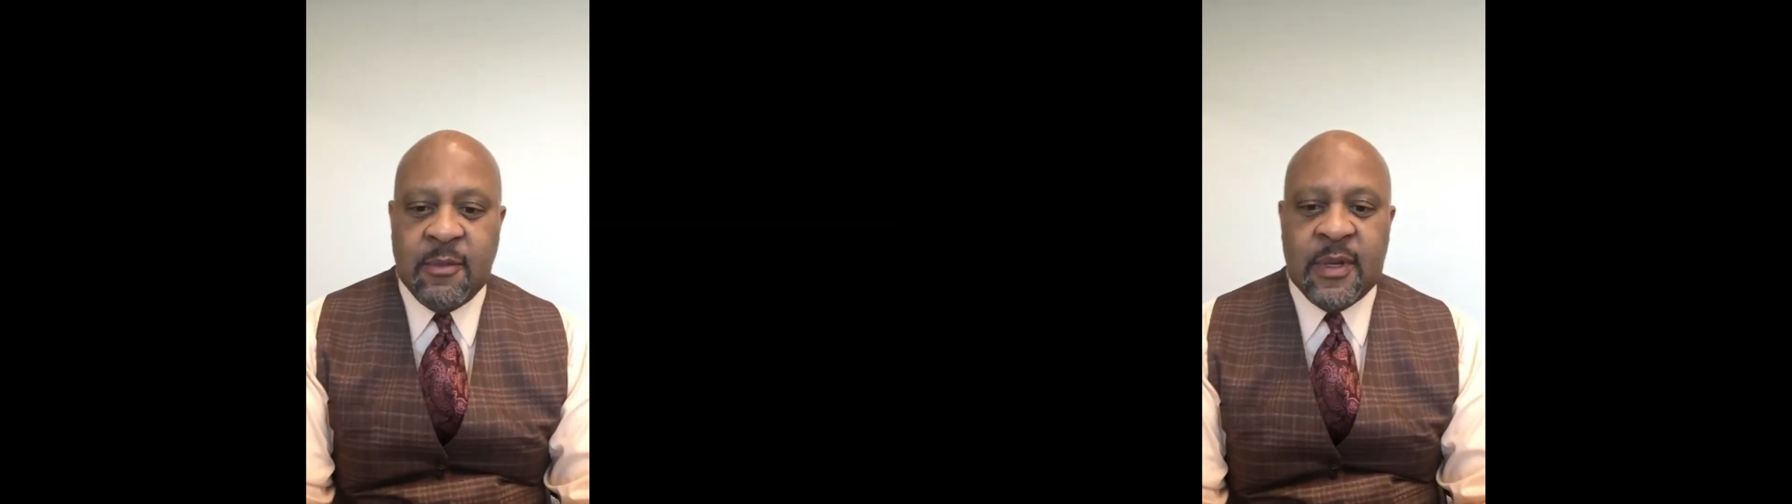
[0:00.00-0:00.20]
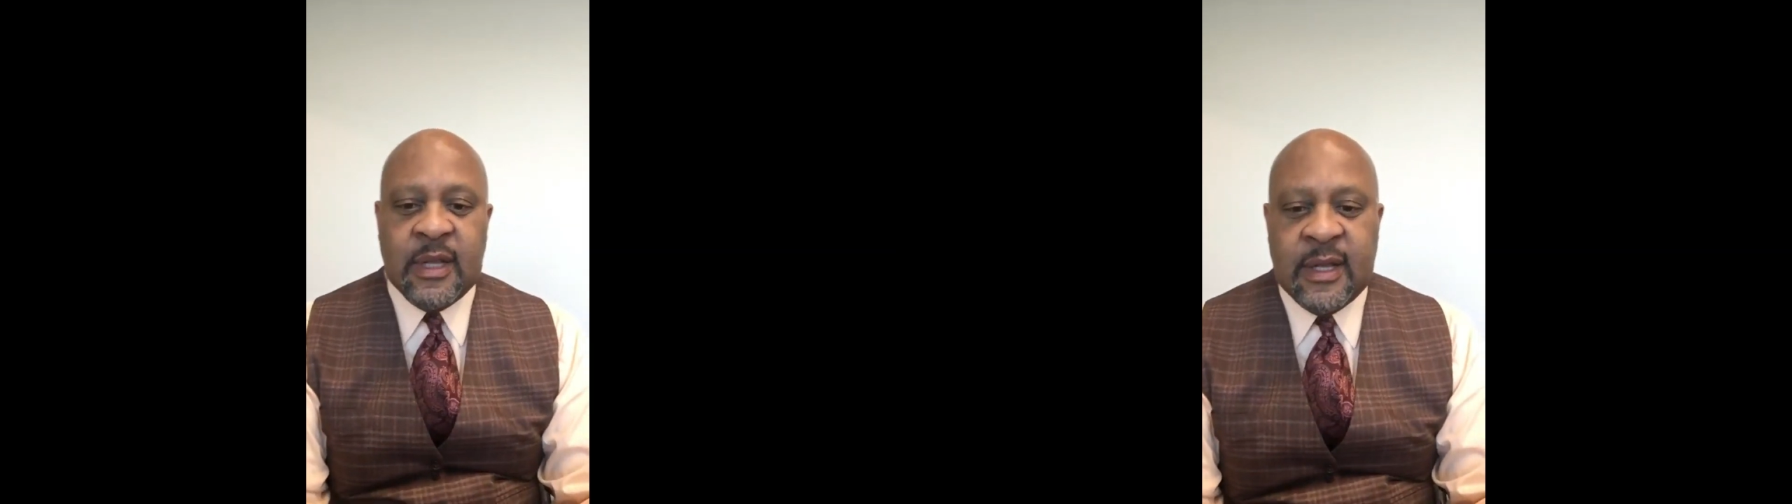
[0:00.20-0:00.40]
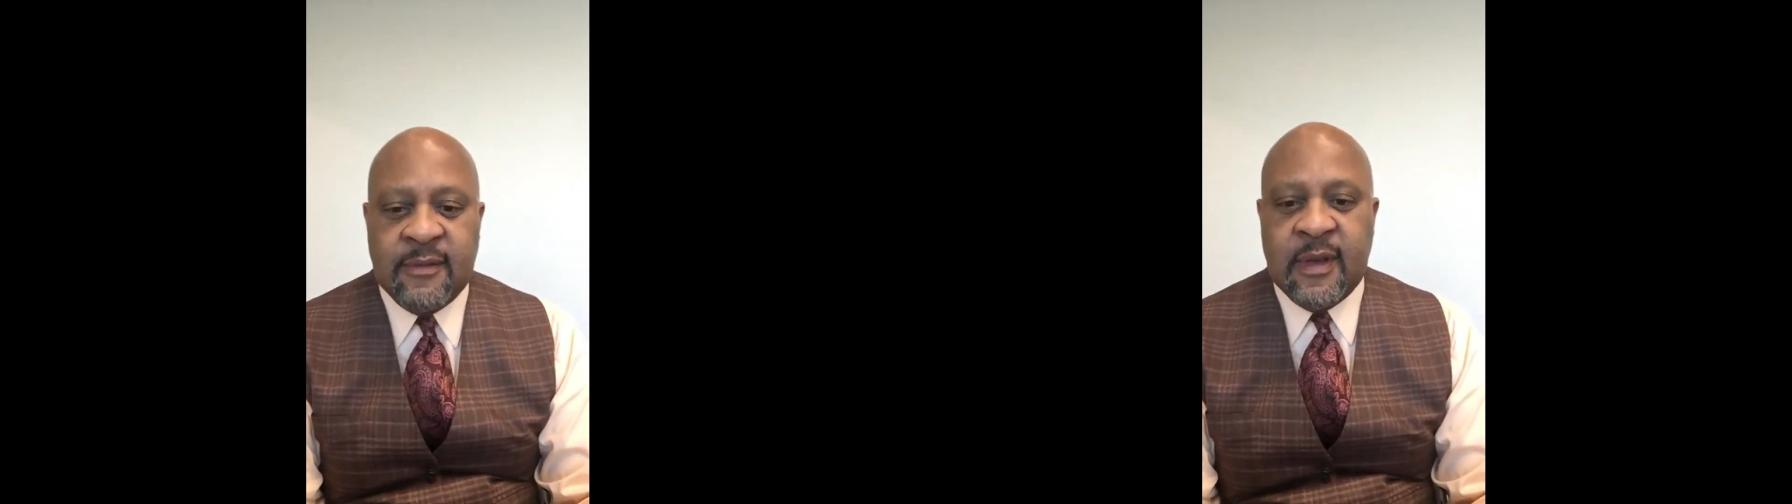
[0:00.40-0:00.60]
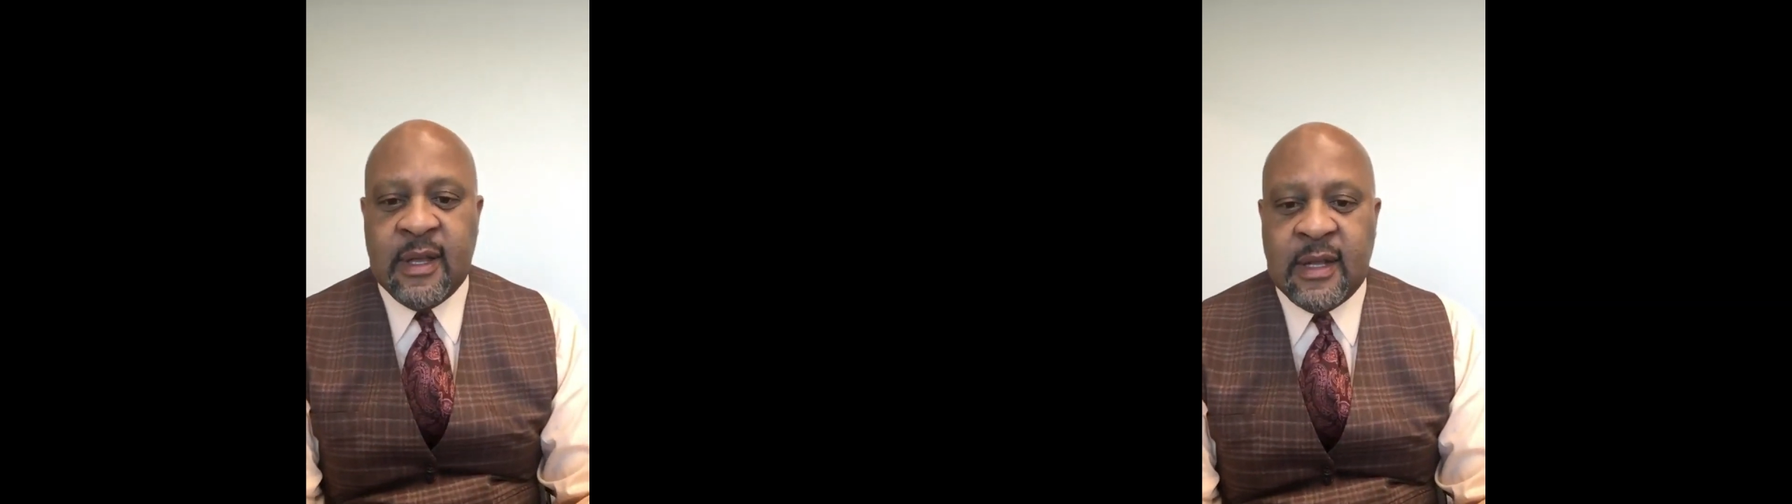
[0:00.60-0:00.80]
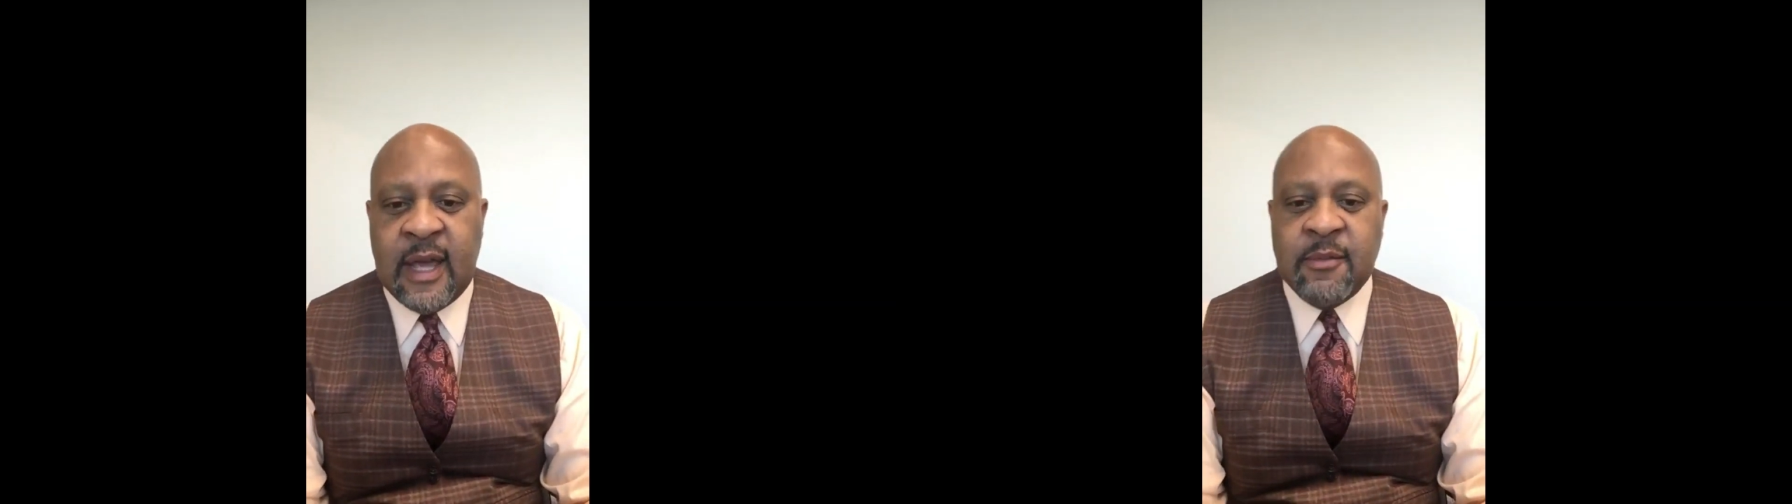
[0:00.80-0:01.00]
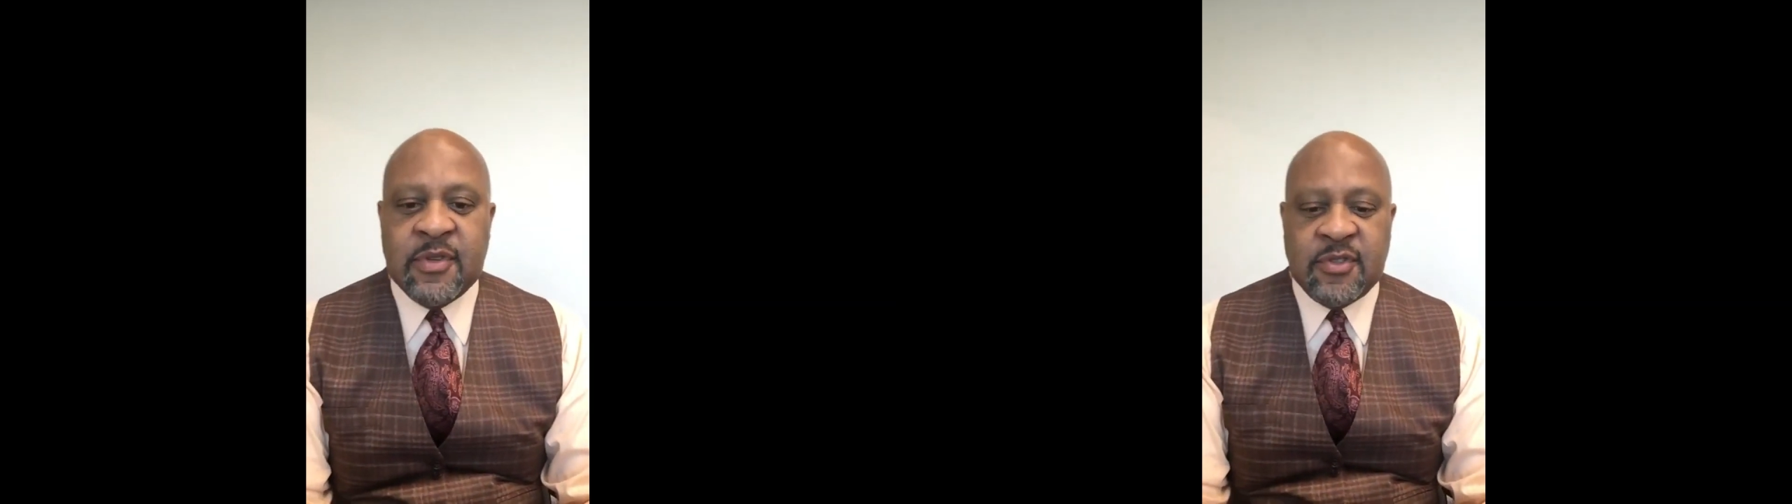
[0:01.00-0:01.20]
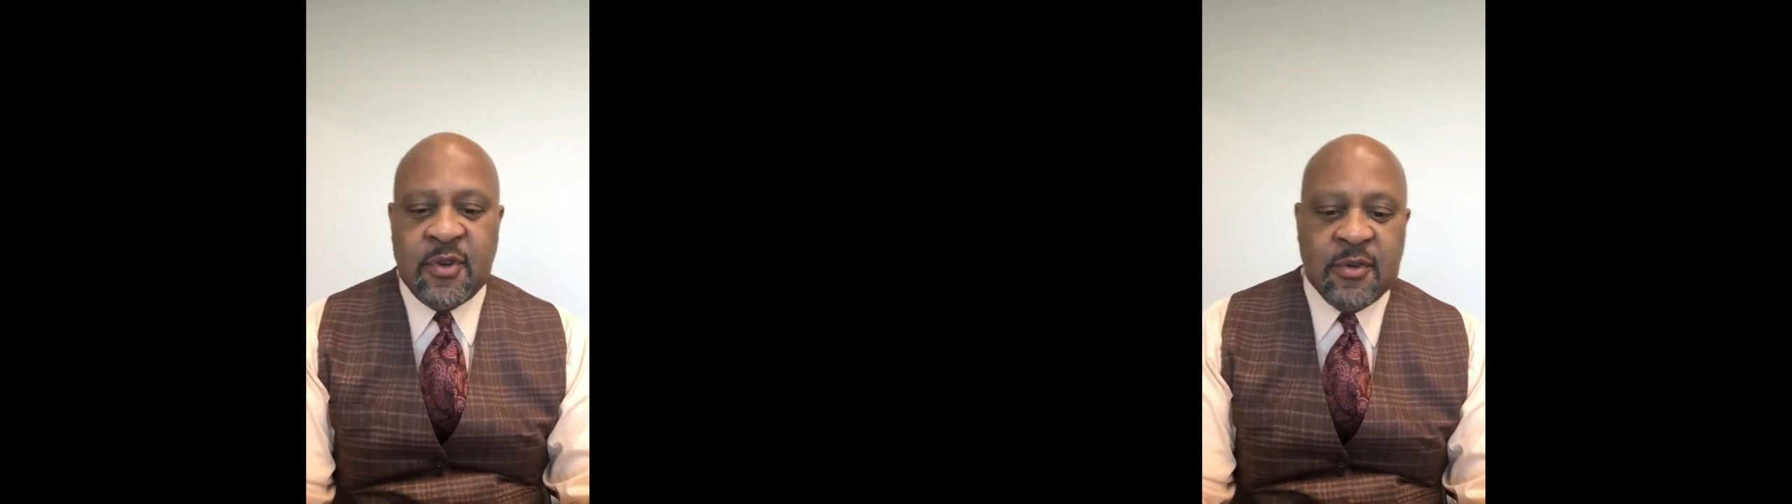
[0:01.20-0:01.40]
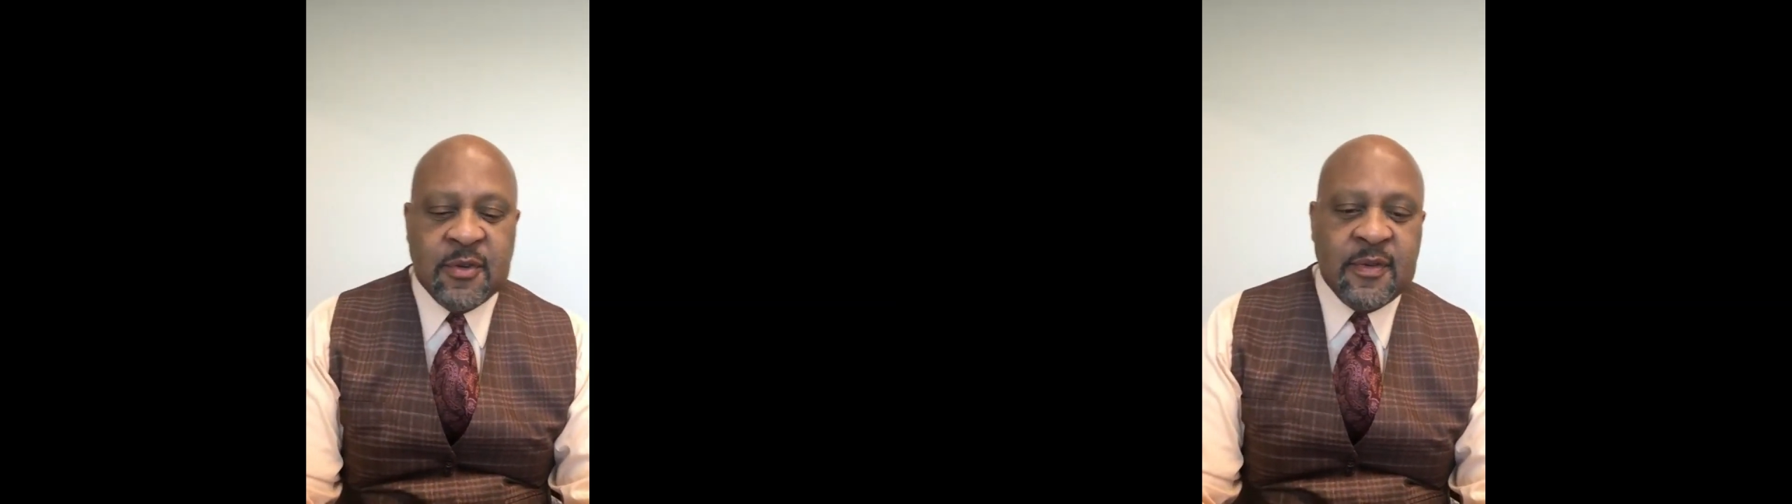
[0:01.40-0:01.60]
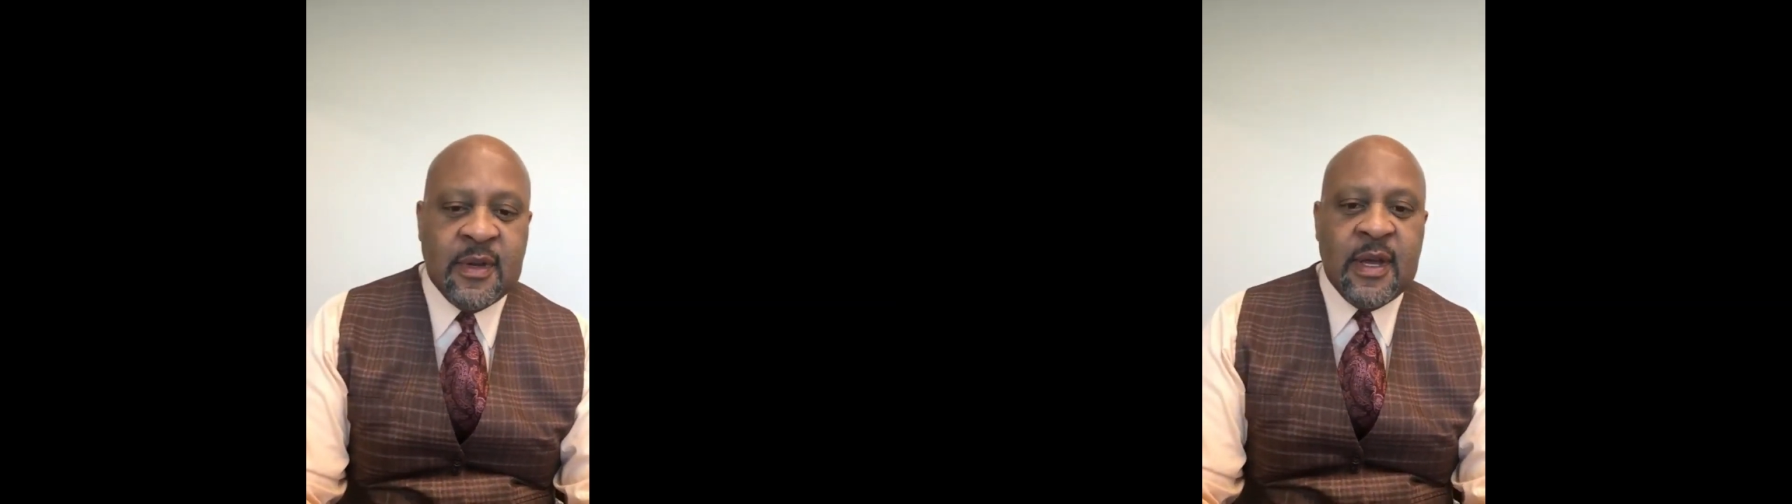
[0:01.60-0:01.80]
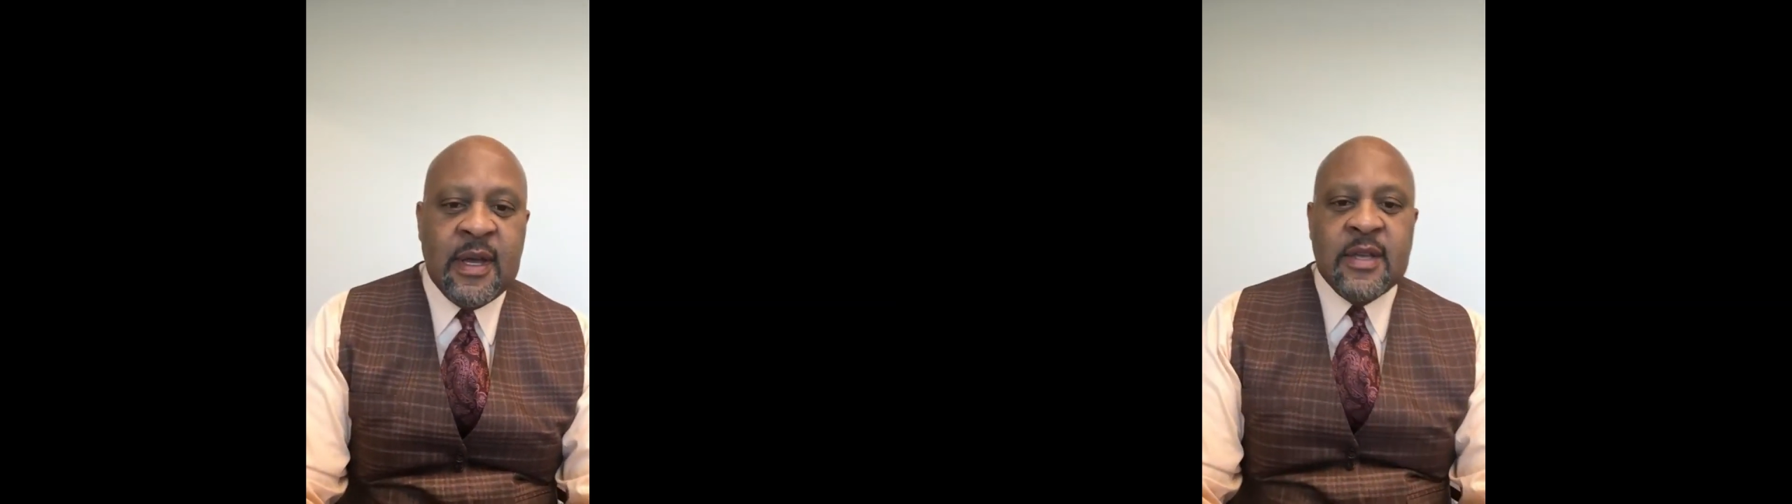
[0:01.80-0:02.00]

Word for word: that we live in, that we serve.